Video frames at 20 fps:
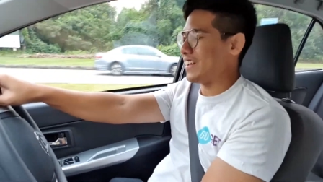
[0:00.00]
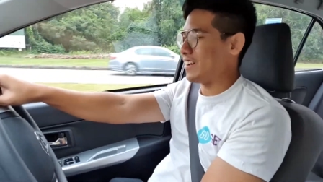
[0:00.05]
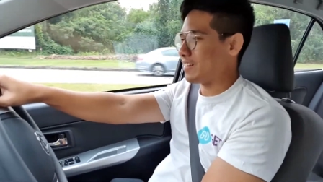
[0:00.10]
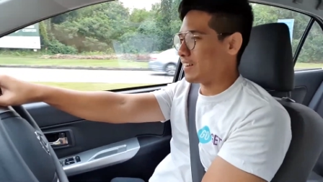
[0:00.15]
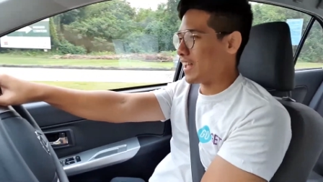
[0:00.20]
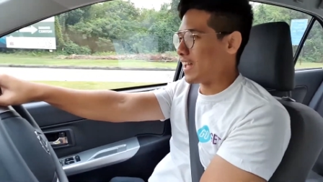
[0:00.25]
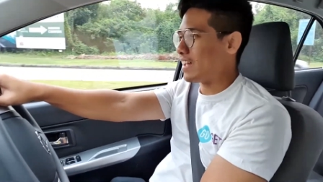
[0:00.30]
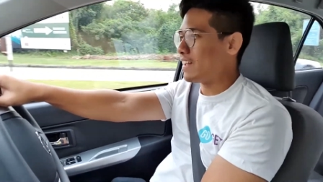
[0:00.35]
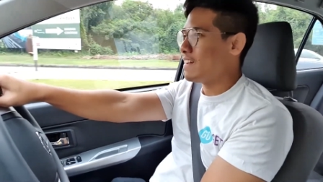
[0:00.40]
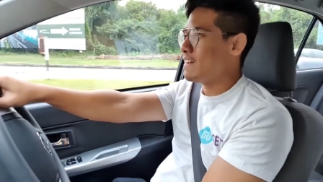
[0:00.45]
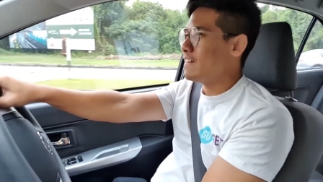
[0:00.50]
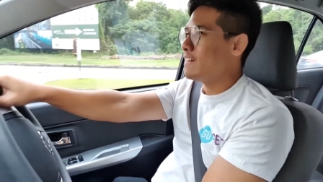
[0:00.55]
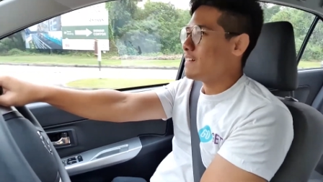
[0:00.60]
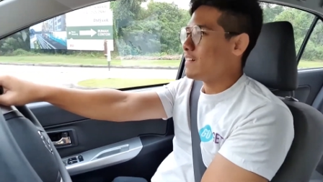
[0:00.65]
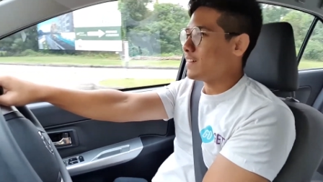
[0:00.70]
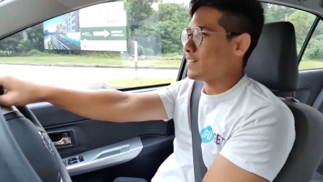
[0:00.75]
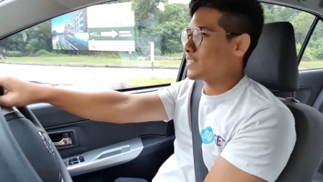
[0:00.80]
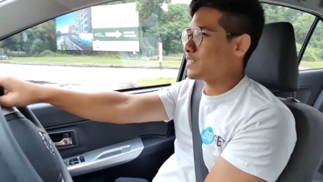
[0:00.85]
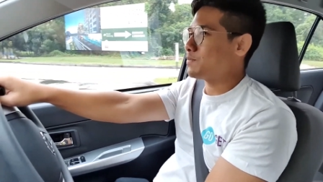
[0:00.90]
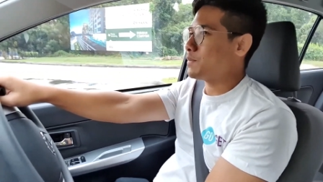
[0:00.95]
Okay,
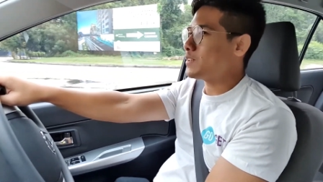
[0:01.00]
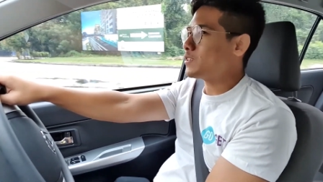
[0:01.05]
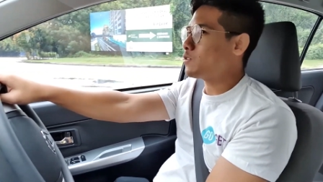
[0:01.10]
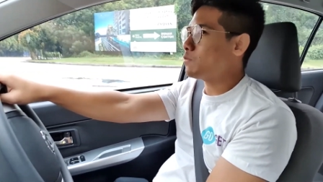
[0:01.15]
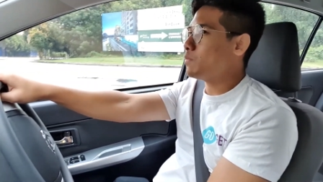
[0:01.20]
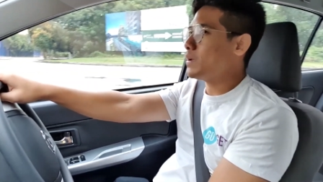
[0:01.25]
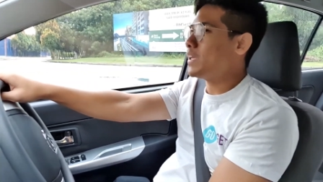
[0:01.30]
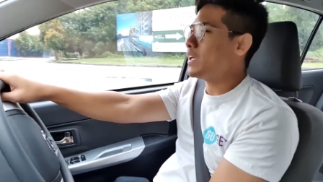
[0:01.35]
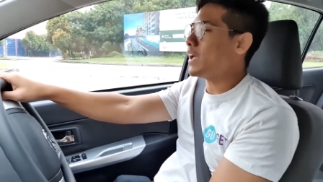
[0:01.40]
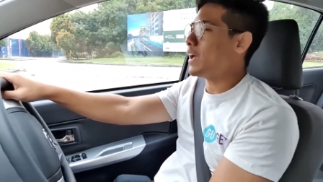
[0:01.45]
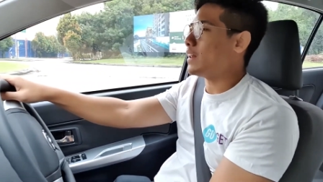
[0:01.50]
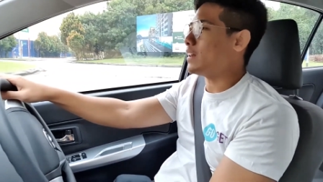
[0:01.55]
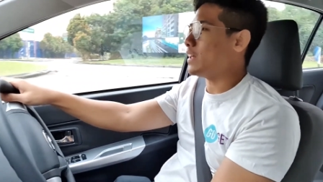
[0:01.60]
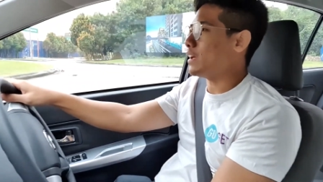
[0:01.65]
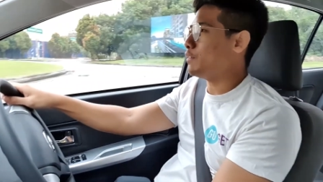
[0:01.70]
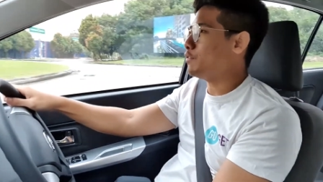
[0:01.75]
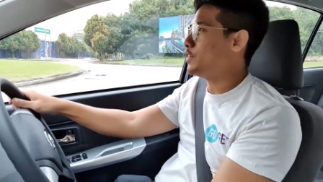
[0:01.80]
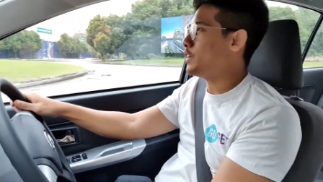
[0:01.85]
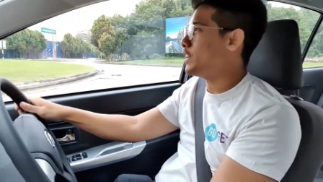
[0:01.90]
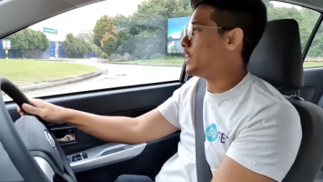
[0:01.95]
it's meant to be an
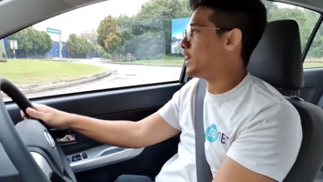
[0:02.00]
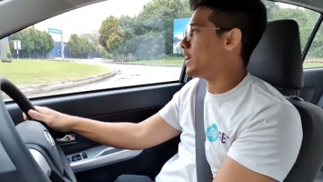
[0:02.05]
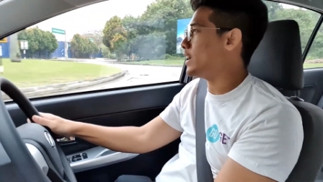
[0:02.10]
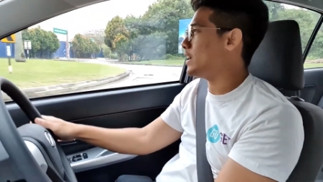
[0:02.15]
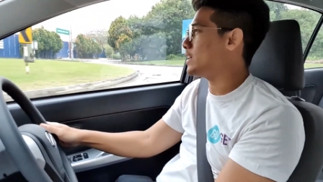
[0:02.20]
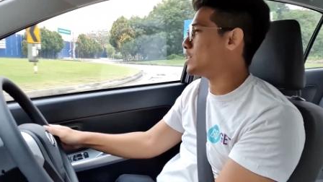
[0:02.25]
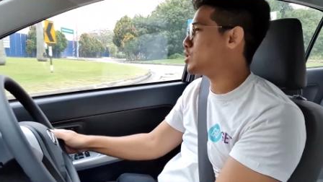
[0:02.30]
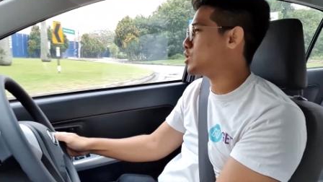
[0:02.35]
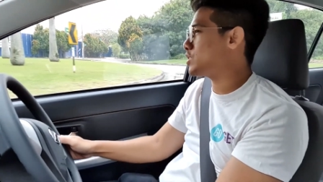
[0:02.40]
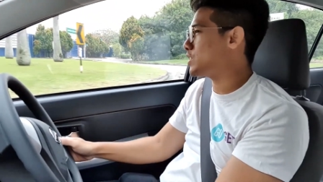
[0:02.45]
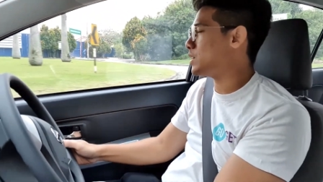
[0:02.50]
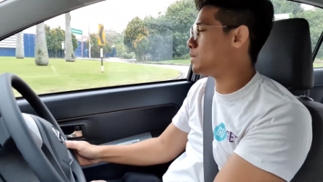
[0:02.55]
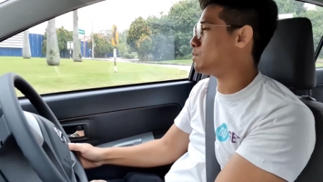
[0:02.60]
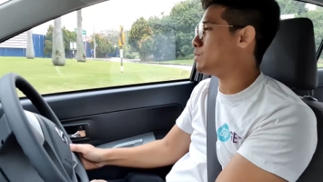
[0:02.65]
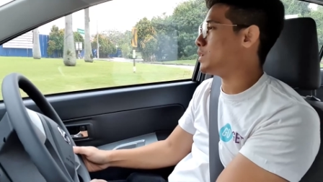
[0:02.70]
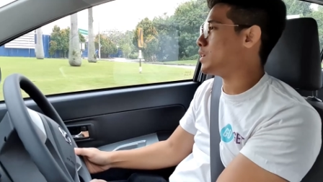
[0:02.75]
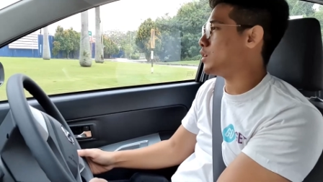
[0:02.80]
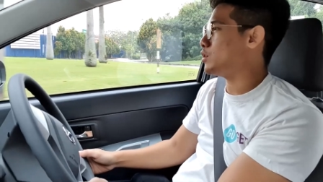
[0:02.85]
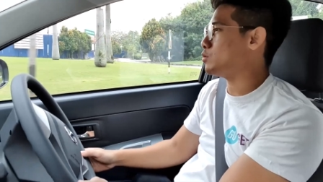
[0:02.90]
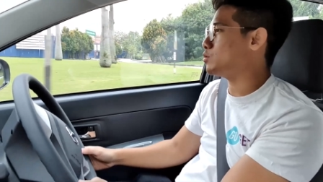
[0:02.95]
everyday cheap
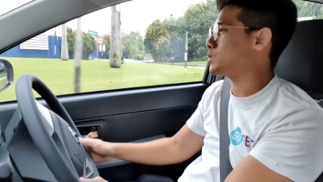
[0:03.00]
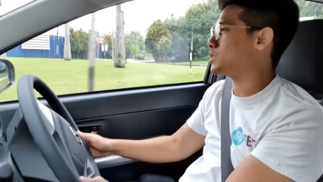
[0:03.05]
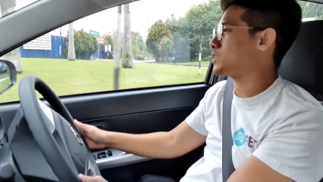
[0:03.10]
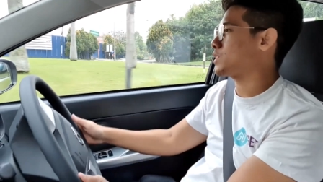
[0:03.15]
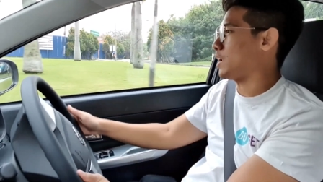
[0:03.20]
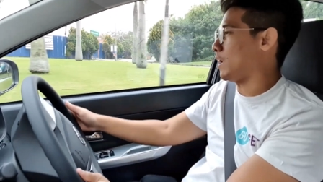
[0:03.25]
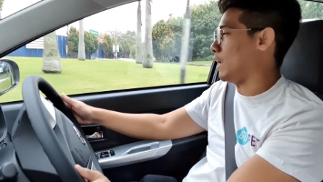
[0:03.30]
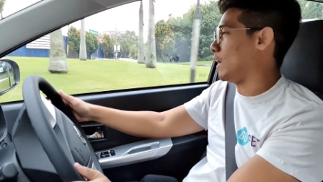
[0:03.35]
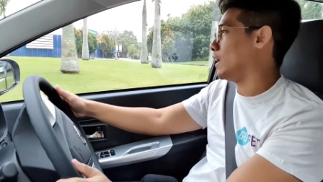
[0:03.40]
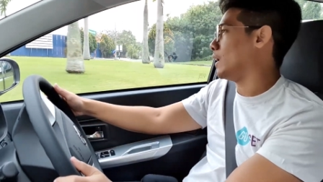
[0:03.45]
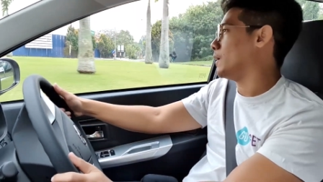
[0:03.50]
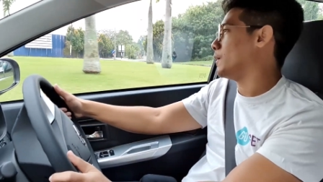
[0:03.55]
used car.